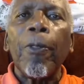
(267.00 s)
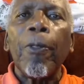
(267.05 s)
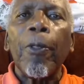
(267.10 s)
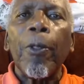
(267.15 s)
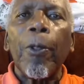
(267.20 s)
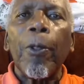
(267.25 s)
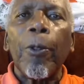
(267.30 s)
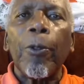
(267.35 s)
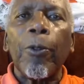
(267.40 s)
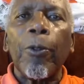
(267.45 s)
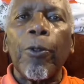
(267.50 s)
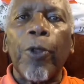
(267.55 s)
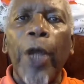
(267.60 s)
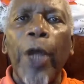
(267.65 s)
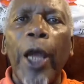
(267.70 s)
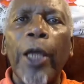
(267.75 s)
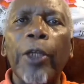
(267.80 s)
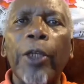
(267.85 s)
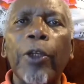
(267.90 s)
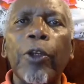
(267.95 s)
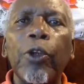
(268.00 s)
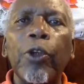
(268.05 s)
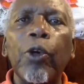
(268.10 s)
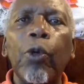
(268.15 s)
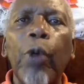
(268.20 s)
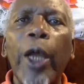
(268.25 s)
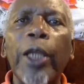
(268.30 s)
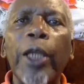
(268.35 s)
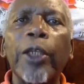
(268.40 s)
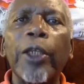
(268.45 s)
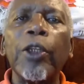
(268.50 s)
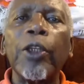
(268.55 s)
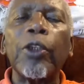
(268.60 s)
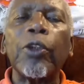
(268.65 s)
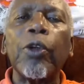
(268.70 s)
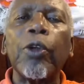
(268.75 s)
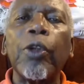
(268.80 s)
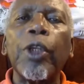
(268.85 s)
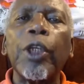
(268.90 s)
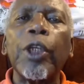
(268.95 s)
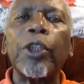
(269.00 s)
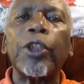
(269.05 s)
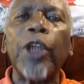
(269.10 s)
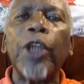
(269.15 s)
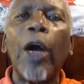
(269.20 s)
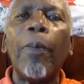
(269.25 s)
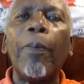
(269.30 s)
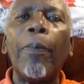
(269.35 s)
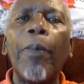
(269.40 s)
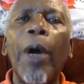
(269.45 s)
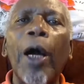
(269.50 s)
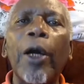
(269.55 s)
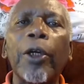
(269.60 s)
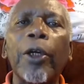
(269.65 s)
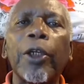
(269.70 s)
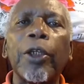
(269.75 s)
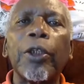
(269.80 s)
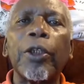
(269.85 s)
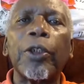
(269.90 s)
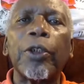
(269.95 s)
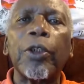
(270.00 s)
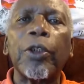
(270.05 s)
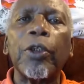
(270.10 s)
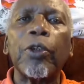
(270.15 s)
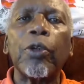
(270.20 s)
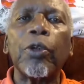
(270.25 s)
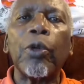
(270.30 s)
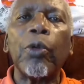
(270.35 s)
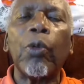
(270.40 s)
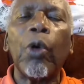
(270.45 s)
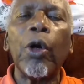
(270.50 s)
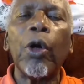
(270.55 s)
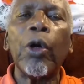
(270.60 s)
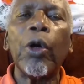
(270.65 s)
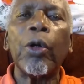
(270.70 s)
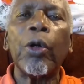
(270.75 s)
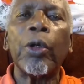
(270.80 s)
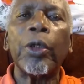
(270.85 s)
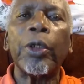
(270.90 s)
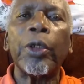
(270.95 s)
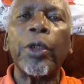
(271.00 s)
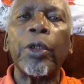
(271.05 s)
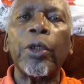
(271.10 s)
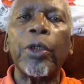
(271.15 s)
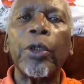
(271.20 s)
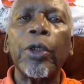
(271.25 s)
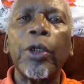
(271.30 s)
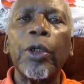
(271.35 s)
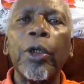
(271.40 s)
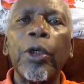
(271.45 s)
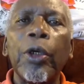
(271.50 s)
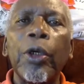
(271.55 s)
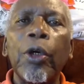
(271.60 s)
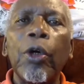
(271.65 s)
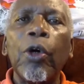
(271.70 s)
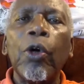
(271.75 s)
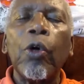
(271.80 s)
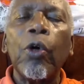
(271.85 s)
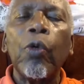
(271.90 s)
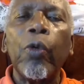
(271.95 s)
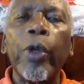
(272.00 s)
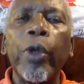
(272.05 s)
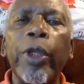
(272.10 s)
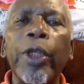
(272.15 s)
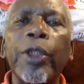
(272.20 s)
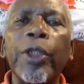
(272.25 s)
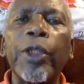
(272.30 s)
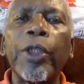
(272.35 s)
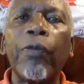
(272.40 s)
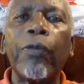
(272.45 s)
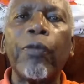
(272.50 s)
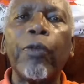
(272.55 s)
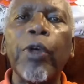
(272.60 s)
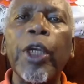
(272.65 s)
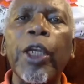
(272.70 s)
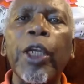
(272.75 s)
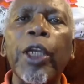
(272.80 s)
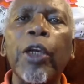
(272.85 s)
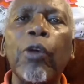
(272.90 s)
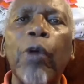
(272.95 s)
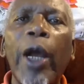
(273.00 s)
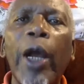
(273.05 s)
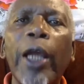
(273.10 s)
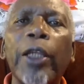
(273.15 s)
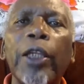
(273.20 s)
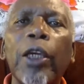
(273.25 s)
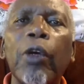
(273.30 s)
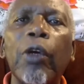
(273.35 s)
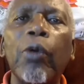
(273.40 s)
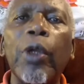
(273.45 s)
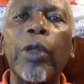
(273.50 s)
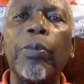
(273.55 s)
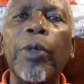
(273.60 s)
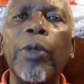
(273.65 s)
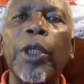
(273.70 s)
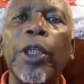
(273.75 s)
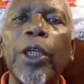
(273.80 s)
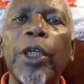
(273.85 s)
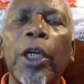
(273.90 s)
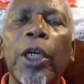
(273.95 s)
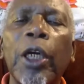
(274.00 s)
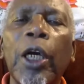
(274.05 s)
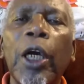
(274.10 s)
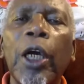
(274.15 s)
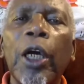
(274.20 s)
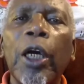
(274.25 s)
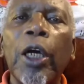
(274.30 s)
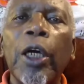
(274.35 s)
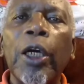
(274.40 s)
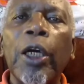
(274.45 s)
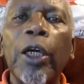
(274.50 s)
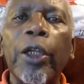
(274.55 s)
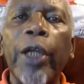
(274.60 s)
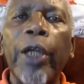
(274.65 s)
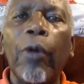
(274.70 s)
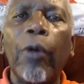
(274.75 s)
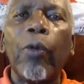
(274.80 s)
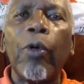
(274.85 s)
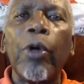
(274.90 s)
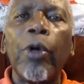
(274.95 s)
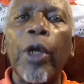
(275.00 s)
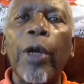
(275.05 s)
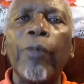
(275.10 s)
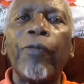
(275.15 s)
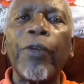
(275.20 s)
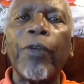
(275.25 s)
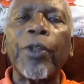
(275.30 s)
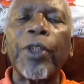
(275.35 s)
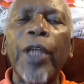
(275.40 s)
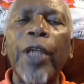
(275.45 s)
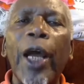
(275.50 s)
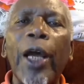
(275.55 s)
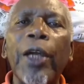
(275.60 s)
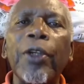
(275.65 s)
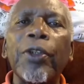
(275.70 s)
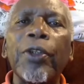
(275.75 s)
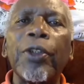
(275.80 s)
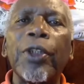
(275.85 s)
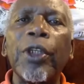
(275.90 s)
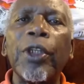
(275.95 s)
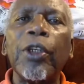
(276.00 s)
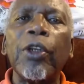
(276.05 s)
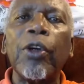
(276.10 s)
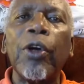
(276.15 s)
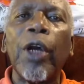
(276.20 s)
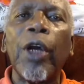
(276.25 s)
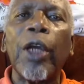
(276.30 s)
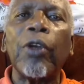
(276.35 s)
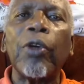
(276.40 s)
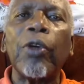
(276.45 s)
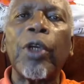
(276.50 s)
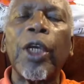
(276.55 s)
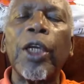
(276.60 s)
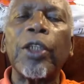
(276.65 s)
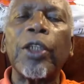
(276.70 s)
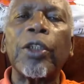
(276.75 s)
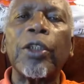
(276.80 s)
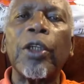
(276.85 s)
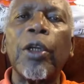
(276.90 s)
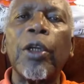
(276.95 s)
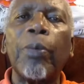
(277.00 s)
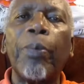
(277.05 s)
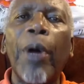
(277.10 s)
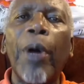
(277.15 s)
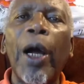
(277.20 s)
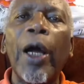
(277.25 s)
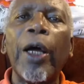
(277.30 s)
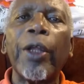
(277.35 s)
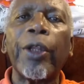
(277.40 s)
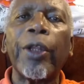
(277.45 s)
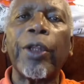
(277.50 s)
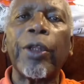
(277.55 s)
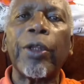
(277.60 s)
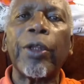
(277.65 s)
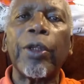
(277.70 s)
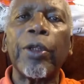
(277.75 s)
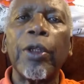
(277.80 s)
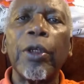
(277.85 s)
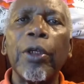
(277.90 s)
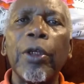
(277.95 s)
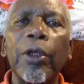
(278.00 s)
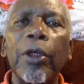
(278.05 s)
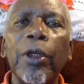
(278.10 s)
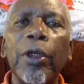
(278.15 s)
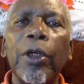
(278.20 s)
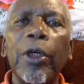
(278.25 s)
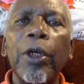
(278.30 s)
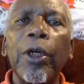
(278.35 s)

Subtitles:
Then you went into the job market, into the world, with the skills of reading, writing, arithmetic that were emphasized in your educational paths.